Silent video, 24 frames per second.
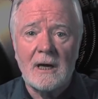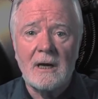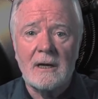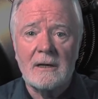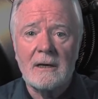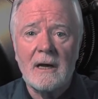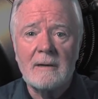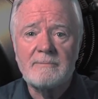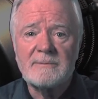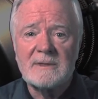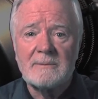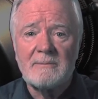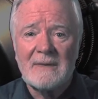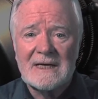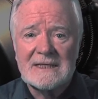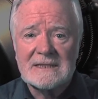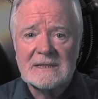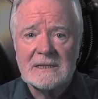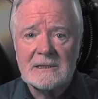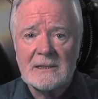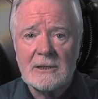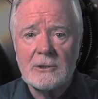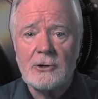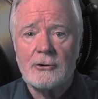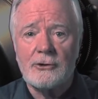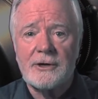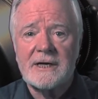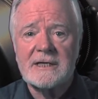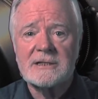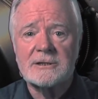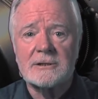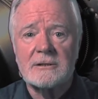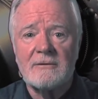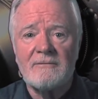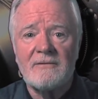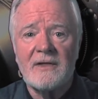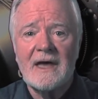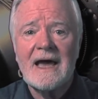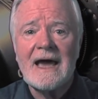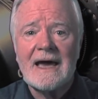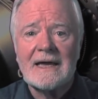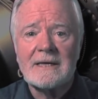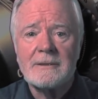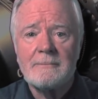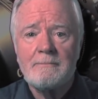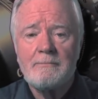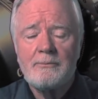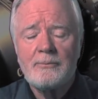on optimizing the correction of
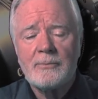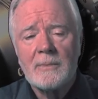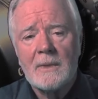that.